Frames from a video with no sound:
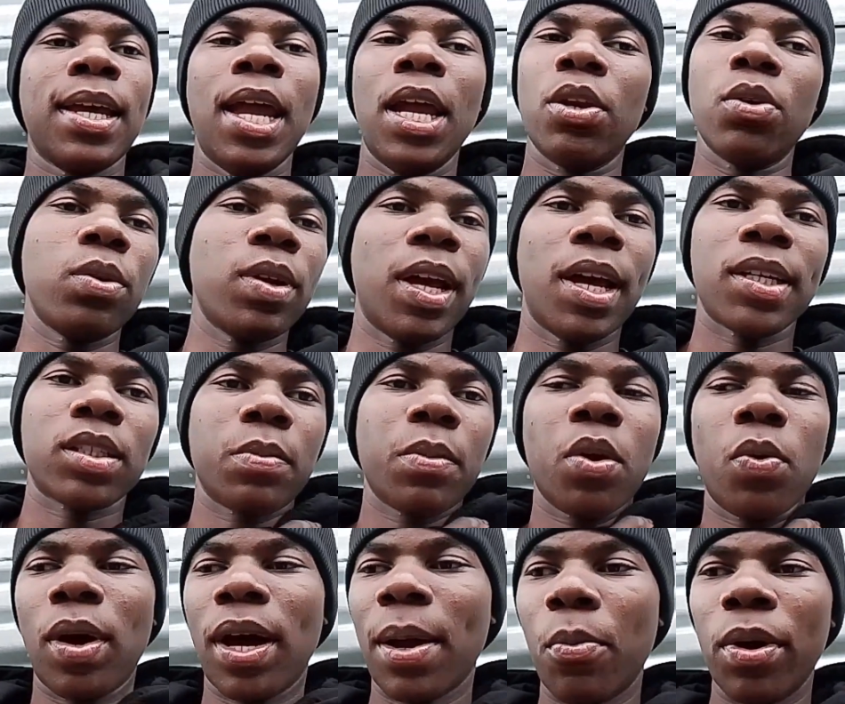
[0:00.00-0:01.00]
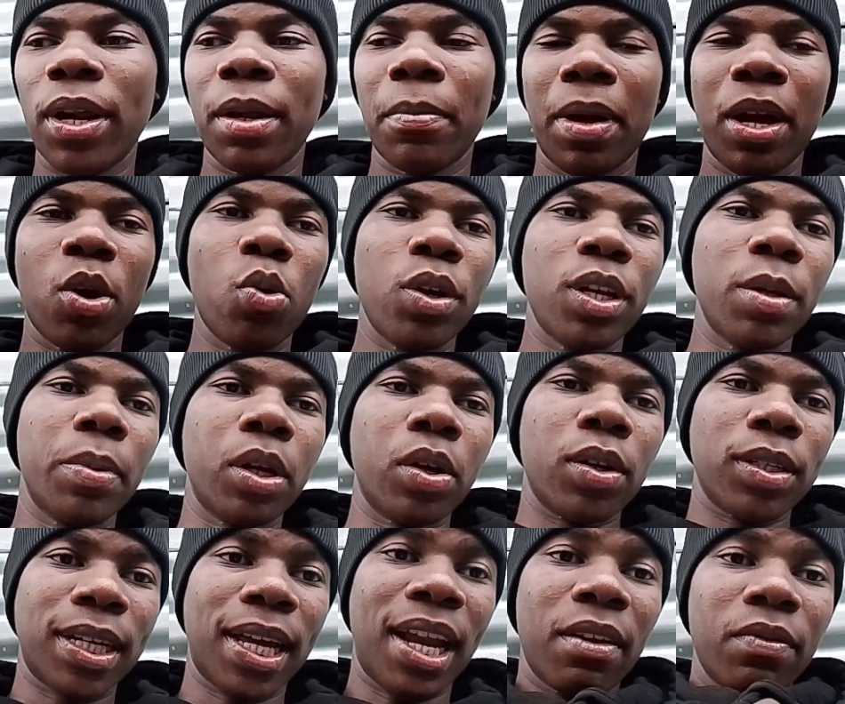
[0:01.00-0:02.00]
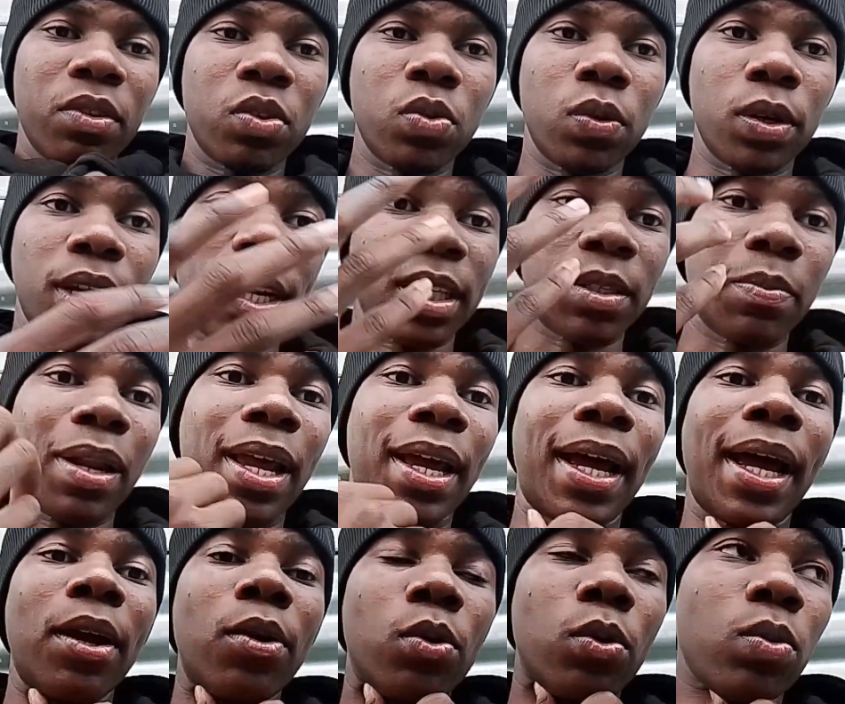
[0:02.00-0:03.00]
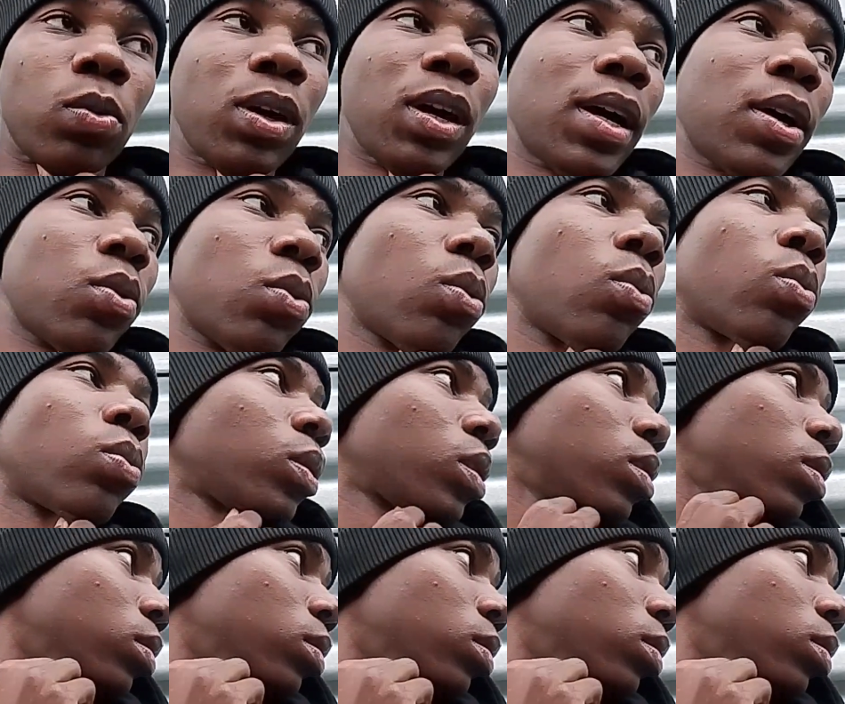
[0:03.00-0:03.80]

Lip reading: And don't ask me why I'm wearing my hoodie, because I love this hoodie and it's black. I know.